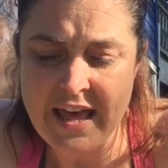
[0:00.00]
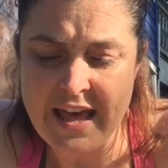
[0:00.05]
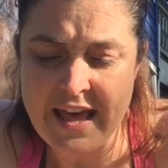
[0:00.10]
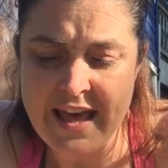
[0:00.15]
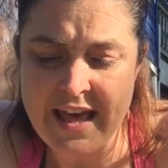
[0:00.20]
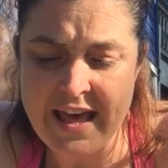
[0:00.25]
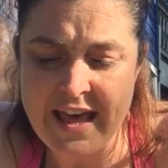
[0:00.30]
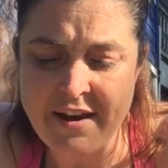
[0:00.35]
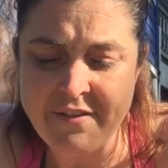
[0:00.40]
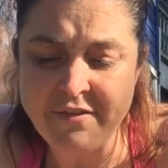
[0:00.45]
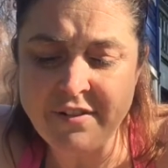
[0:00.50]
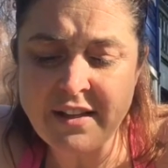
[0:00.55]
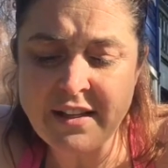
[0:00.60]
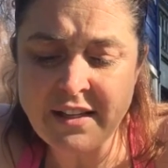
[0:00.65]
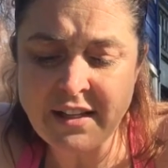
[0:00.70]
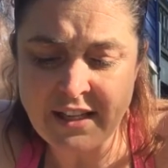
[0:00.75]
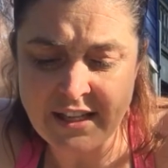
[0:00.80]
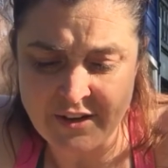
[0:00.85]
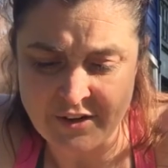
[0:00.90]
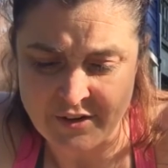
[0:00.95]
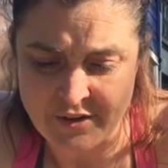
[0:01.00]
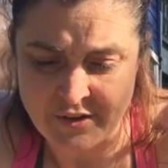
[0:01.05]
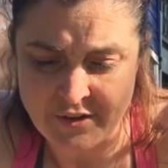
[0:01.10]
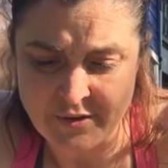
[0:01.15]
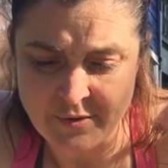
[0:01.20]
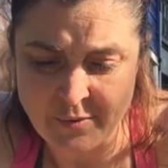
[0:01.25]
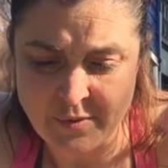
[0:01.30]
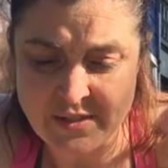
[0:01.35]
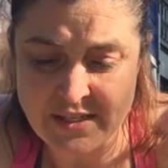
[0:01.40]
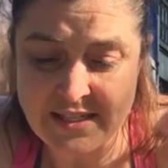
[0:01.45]
Evelyn Linder
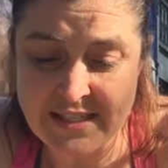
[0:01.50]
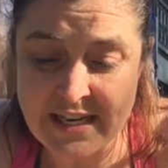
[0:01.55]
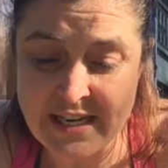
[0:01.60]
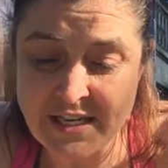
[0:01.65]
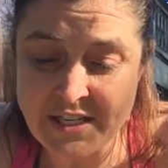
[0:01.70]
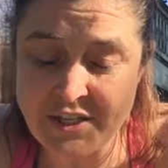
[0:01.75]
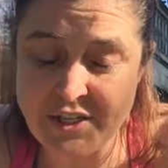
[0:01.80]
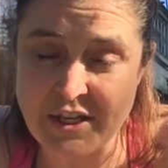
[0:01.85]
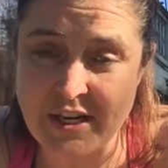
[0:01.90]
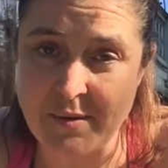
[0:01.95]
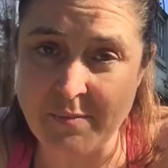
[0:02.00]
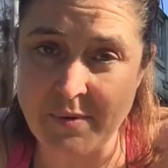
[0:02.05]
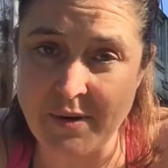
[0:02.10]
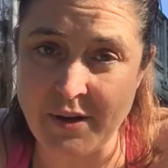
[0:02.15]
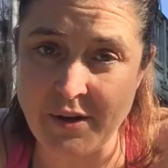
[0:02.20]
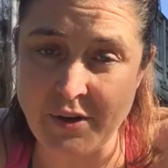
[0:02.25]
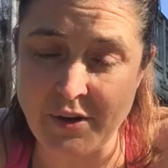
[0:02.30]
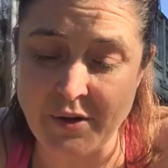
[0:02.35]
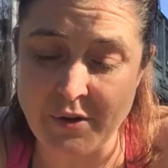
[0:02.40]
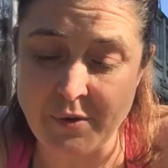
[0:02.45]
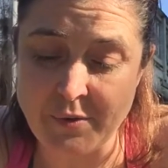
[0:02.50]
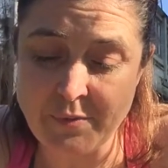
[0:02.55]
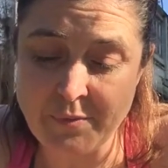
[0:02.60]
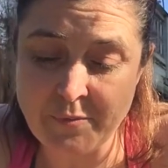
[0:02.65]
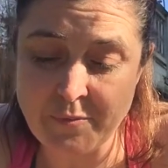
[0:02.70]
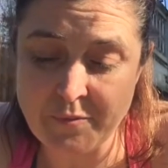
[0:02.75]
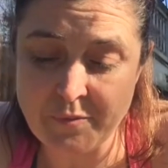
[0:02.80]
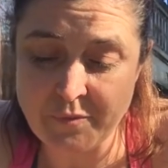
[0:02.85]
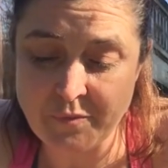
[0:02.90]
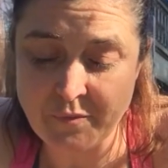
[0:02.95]
was a tennis champion, you know.
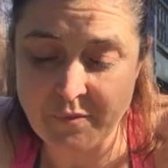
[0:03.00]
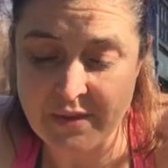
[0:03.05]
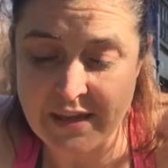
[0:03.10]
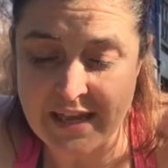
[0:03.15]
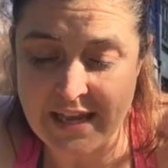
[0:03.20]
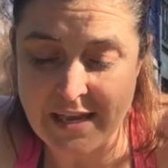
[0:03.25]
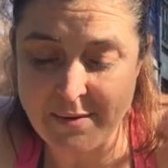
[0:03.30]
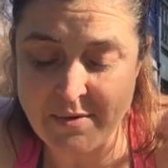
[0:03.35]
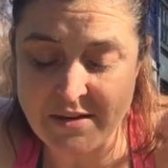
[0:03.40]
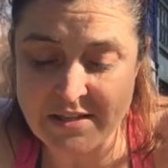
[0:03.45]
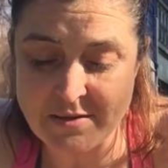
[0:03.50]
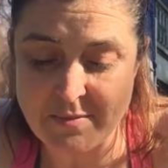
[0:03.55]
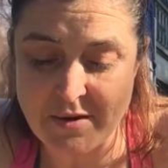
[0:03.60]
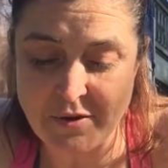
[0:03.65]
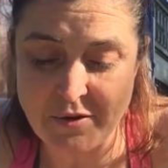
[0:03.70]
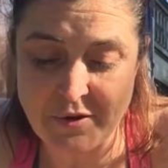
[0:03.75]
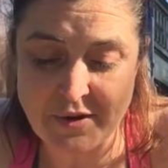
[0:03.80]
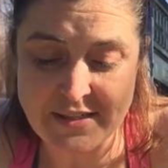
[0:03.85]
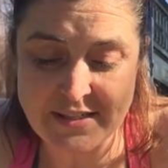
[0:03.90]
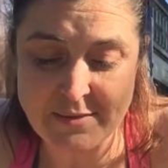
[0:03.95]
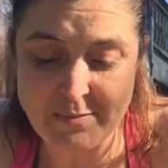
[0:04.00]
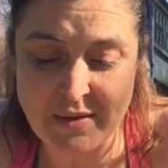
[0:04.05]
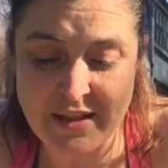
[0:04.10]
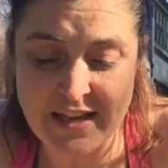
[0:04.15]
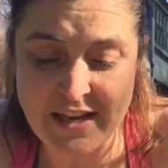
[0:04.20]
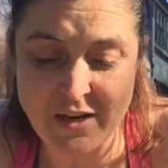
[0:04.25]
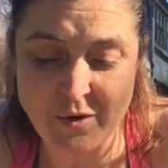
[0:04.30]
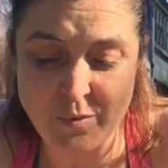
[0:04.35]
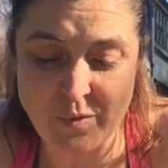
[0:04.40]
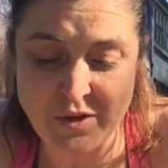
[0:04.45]
Amy's mother
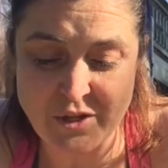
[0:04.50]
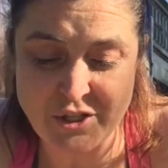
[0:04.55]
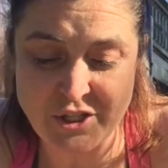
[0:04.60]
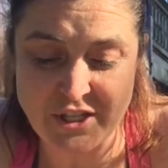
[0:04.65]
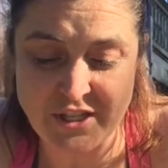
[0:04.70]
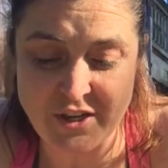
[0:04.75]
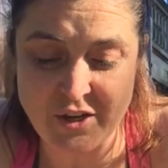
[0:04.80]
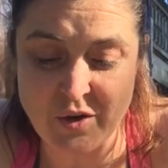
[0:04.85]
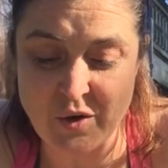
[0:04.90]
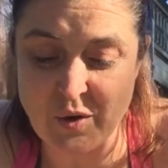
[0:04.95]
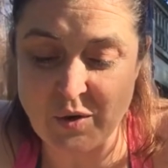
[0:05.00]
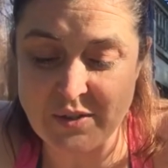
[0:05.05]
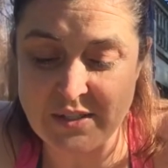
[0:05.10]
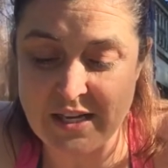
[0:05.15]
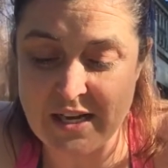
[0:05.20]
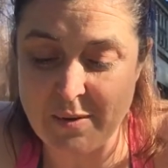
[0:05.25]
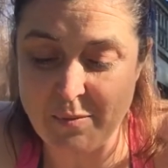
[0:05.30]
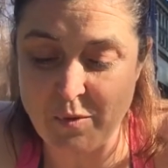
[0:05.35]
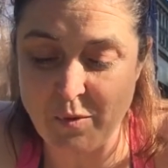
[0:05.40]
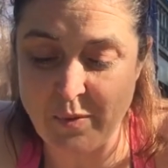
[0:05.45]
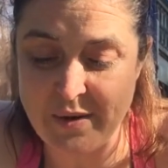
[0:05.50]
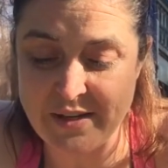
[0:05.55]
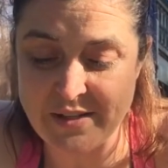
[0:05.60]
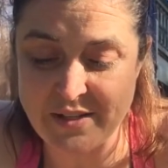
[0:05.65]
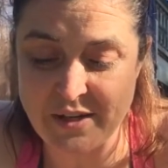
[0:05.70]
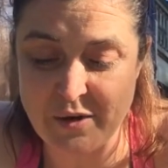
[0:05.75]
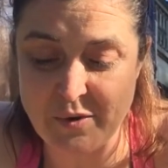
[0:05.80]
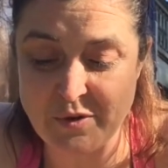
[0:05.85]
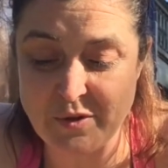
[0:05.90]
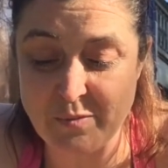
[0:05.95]
explained when she called a couple weeks
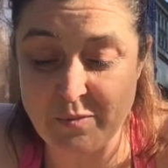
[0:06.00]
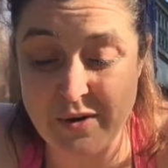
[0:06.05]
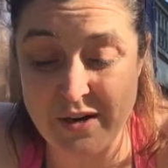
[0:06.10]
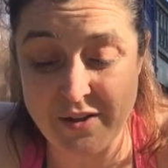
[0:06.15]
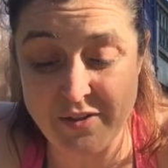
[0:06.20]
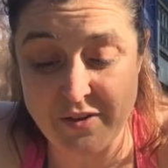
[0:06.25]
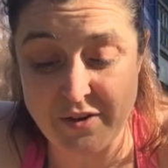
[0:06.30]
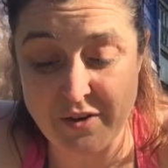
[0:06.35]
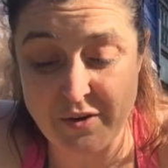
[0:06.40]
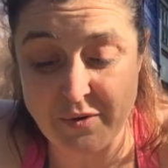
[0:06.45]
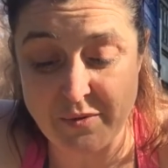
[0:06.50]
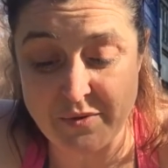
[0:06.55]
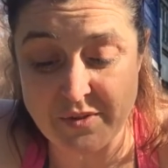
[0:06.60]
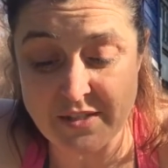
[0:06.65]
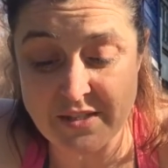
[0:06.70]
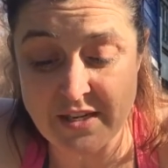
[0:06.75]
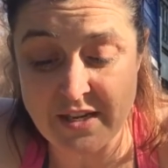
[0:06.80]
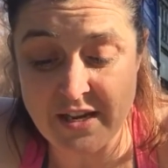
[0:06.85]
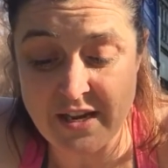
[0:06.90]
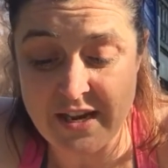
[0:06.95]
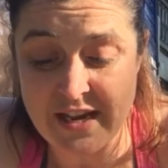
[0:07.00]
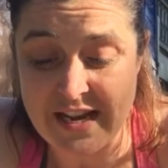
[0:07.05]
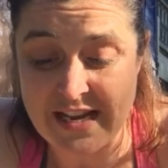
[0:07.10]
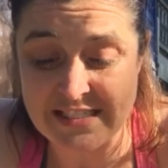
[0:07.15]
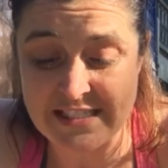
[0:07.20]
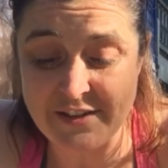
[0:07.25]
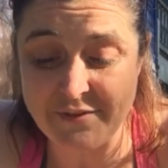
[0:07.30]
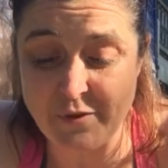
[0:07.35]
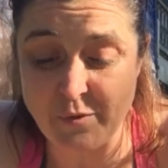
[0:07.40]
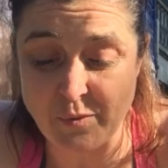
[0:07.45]
ago to break the news, as
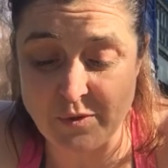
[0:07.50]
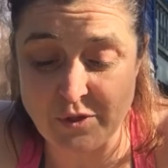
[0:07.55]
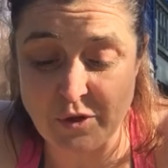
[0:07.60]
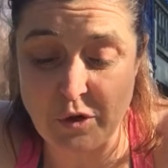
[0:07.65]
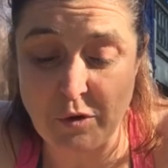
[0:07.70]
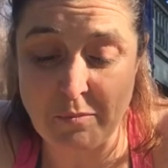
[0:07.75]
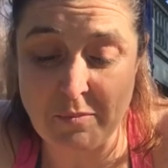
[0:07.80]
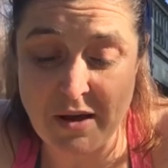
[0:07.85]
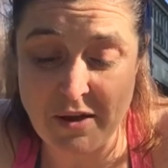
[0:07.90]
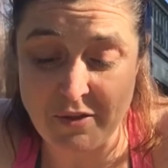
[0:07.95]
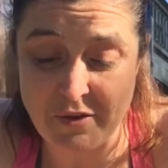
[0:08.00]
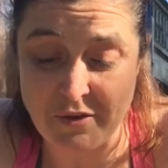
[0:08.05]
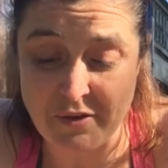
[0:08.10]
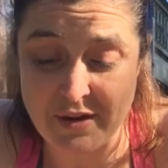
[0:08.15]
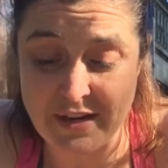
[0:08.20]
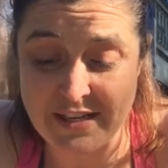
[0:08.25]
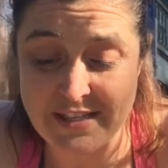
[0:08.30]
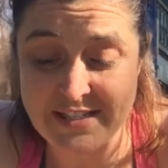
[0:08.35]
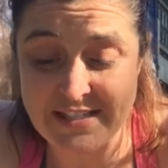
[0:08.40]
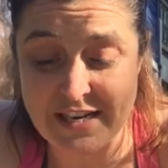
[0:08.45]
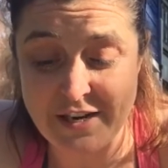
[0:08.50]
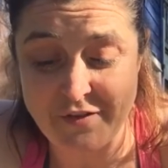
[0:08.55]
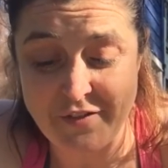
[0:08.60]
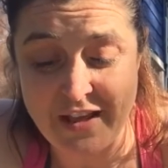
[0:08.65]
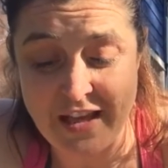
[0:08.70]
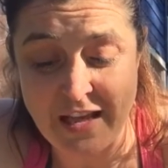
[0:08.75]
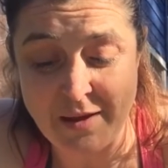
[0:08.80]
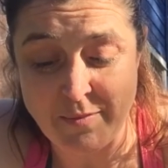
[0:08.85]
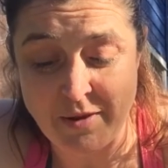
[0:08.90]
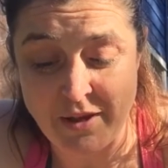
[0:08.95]
if it was her mother instead of
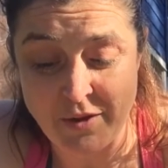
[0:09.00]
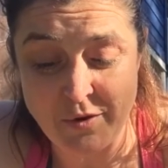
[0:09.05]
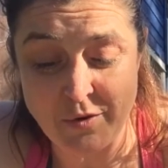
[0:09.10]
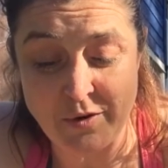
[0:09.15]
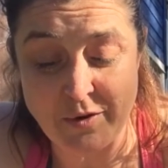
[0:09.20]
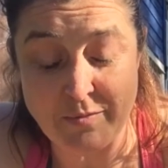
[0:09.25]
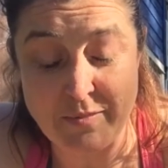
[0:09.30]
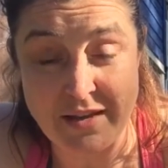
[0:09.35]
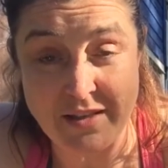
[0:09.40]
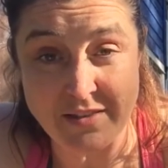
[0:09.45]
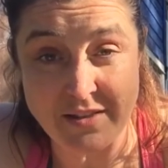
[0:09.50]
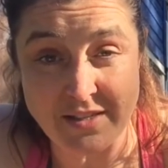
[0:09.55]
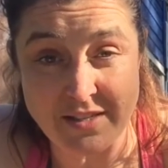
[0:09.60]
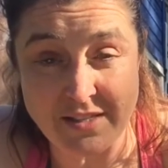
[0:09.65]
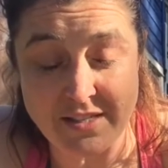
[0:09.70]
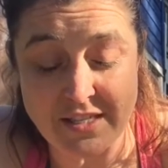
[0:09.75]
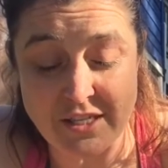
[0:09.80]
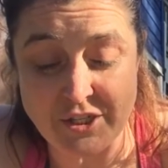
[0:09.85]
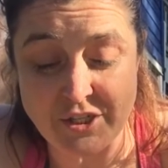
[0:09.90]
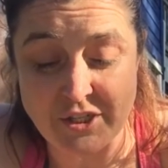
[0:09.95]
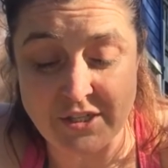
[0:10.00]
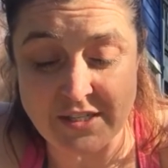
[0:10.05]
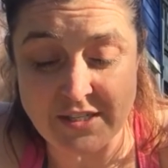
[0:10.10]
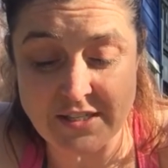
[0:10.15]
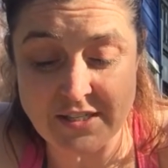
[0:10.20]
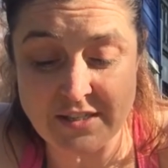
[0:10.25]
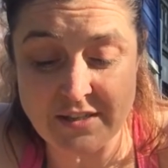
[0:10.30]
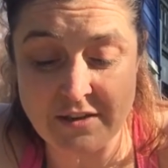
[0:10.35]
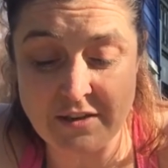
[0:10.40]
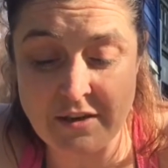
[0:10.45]
Amy who had made the
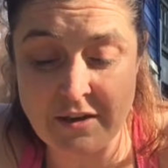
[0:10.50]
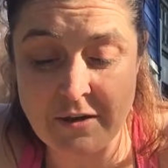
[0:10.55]
decisions.